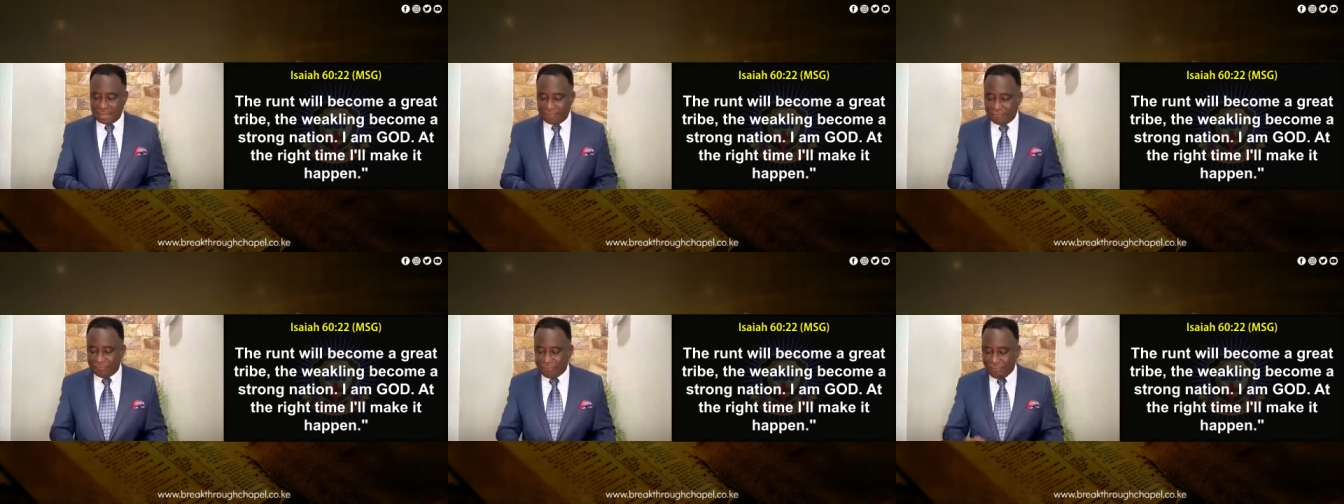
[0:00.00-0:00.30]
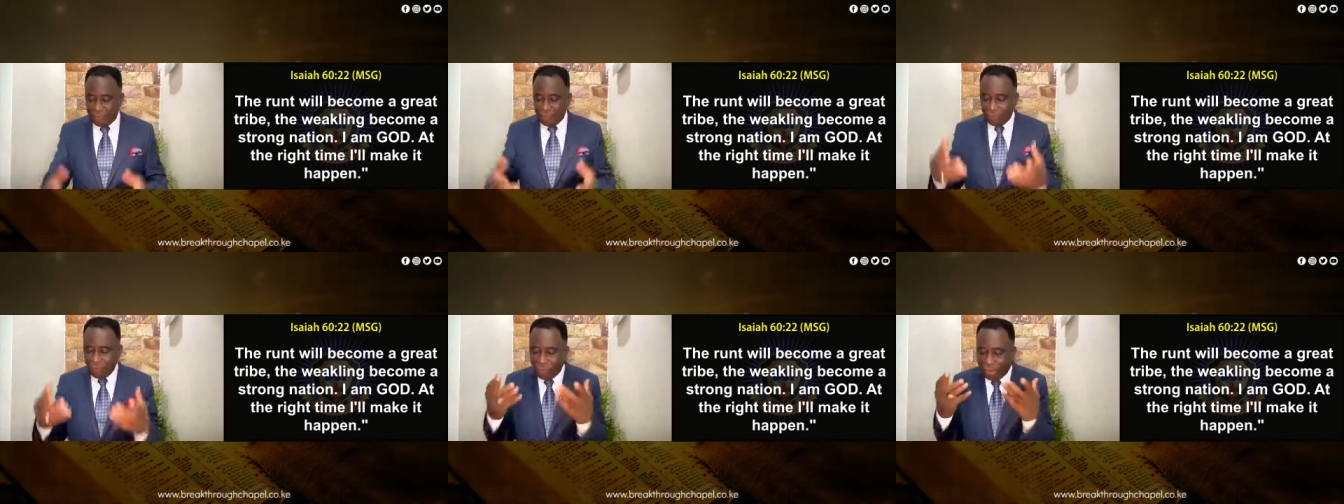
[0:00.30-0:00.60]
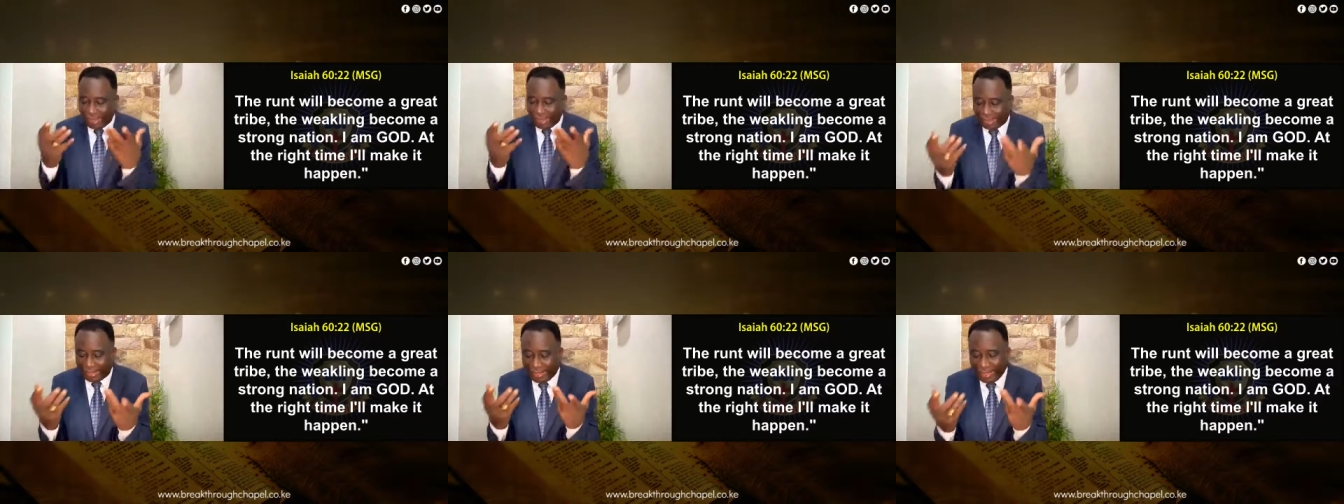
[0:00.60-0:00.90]
The
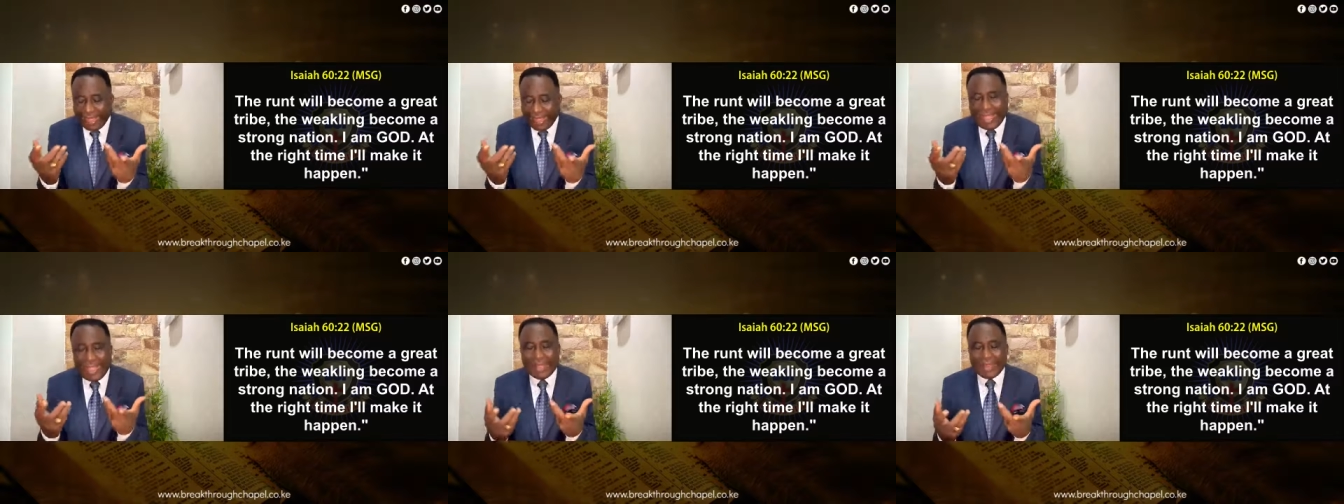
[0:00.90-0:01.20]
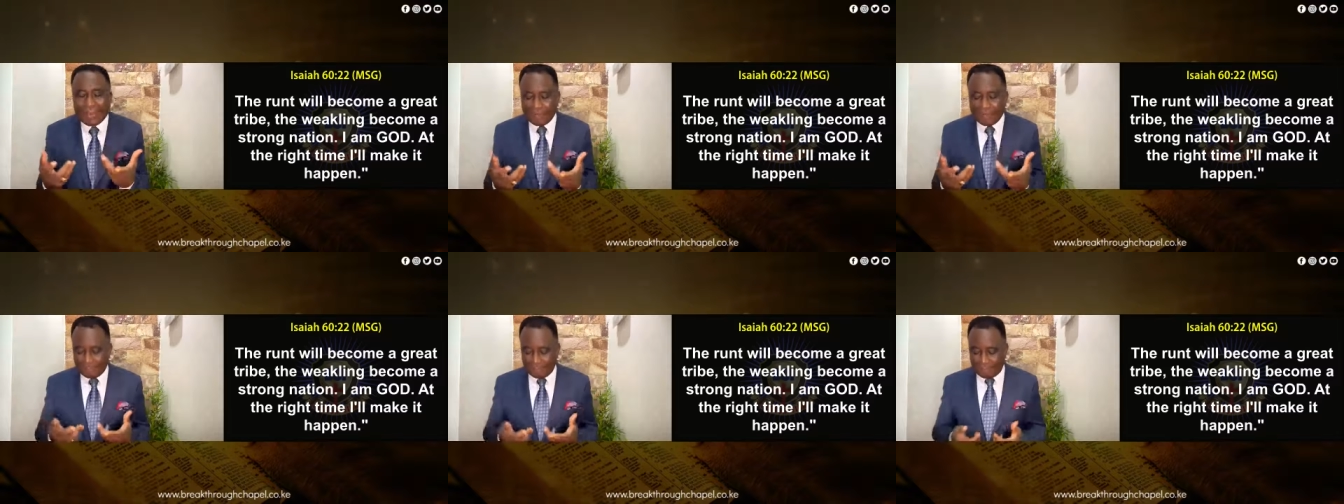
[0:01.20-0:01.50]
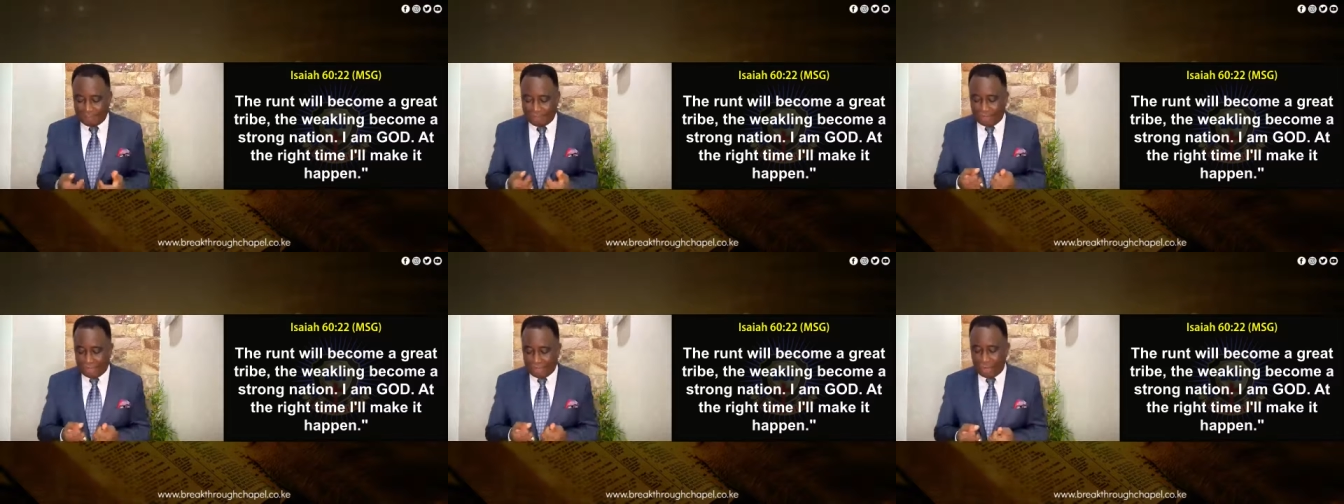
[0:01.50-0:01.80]
weakling
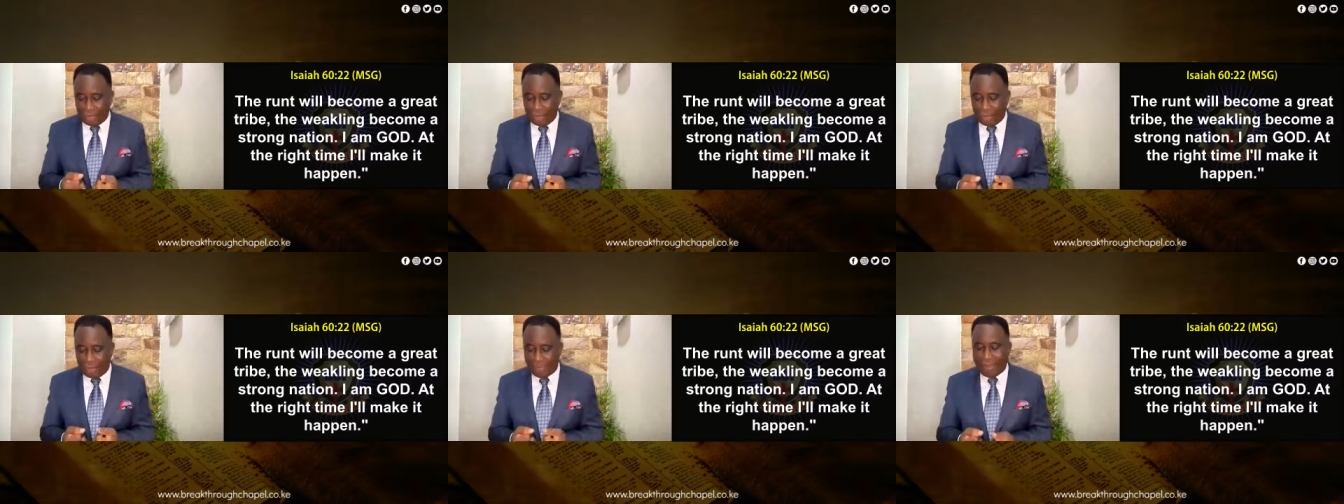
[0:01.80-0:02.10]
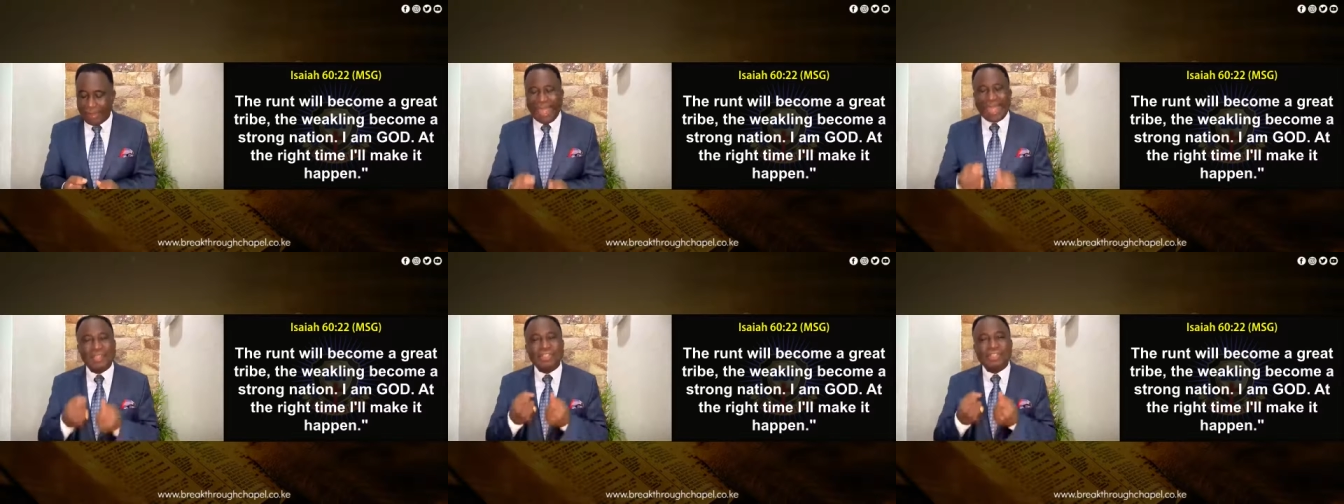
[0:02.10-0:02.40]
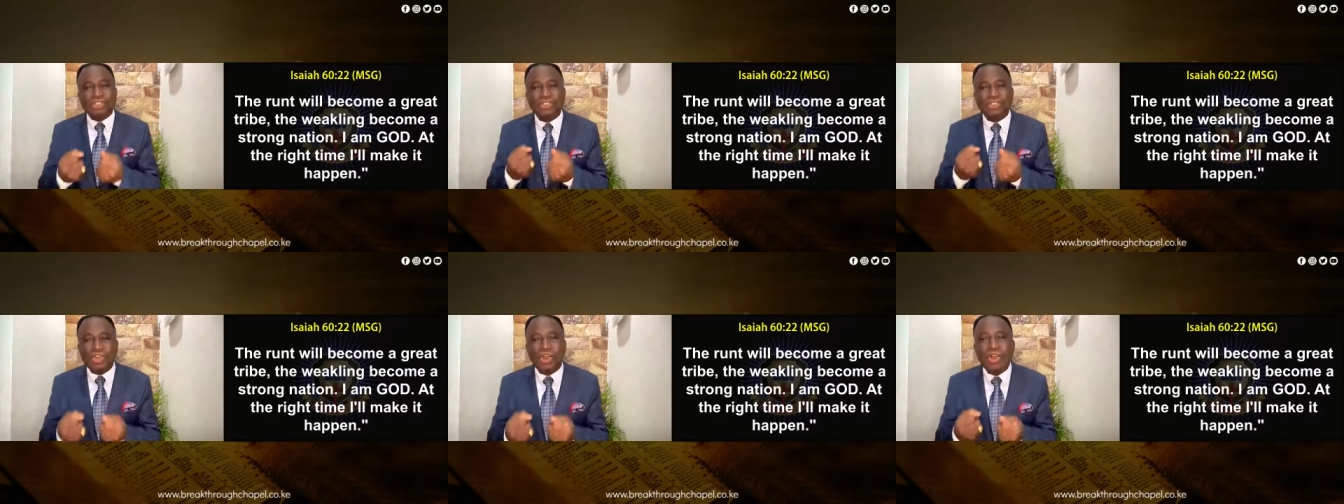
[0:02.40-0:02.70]
become a
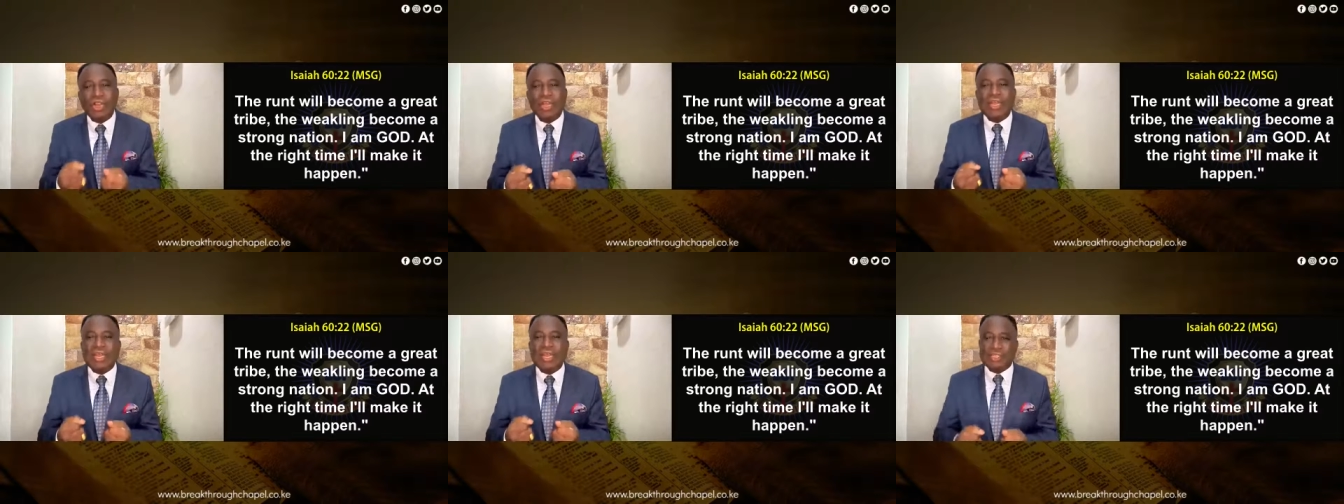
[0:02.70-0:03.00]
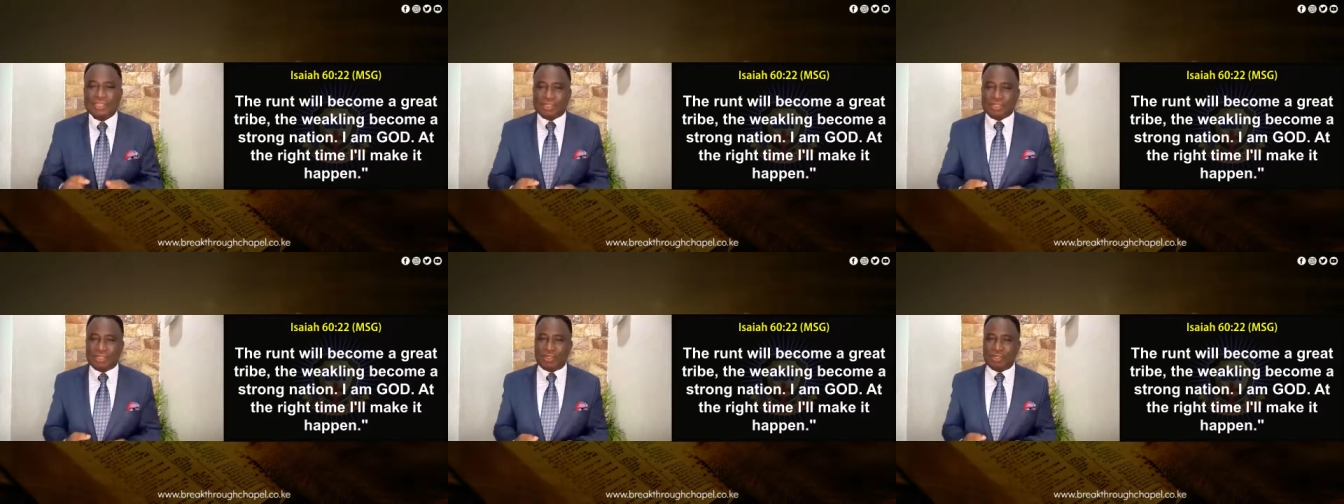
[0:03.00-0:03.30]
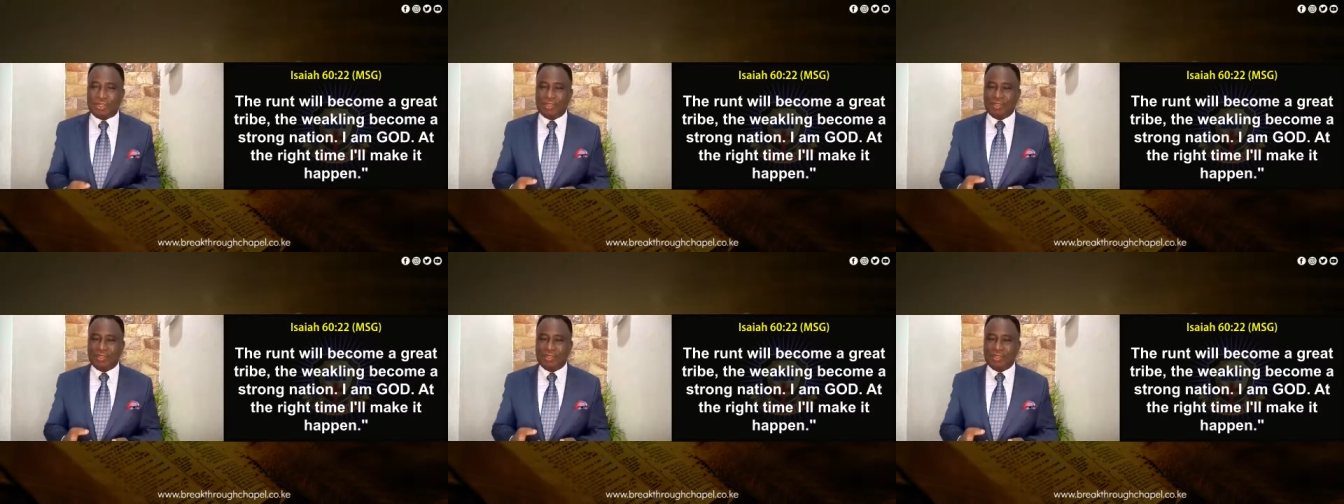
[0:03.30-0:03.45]
strong nation.